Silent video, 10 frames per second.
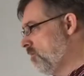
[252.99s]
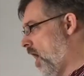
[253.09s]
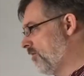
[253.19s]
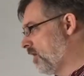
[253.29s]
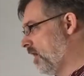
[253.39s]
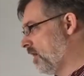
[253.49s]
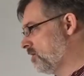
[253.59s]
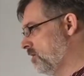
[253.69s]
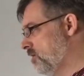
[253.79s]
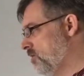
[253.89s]
I've
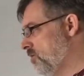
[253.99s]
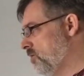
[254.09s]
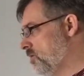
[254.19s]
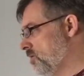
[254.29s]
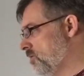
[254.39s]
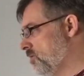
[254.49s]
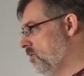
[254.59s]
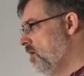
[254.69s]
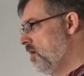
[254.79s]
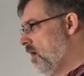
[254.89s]
connected you
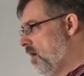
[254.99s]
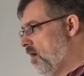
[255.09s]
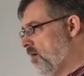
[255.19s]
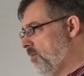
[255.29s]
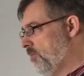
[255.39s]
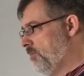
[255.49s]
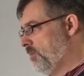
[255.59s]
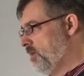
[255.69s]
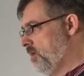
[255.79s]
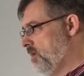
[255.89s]
to
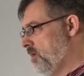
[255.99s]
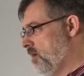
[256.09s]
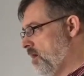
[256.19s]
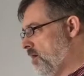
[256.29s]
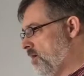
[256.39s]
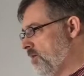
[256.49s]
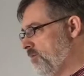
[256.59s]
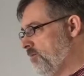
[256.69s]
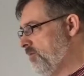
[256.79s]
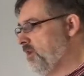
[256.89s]
the
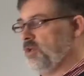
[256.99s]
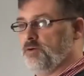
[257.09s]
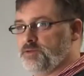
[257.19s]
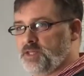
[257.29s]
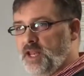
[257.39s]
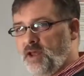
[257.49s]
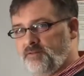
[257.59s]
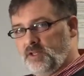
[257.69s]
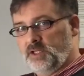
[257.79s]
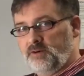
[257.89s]
videos that
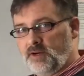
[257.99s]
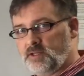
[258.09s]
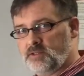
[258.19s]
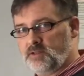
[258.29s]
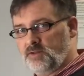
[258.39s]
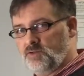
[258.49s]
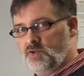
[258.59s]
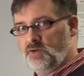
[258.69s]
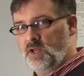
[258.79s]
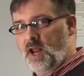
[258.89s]
have the lyrics so
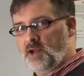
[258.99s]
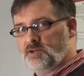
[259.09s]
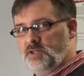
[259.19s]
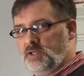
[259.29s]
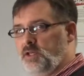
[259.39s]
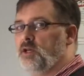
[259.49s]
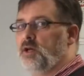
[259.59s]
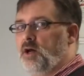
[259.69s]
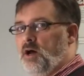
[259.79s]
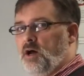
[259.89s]
that you can actually
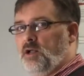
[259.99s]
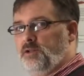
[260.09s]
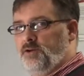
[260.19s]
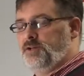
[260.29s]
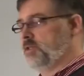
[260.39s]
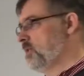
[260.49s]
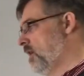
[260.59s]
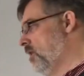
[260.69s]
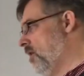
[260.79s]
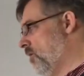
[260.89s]
learn to
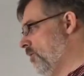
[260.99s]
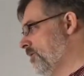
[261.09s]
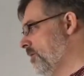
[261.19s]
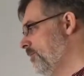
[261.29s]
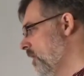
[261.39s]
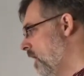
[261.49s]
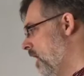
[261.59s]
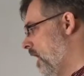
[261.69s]
sing along with them.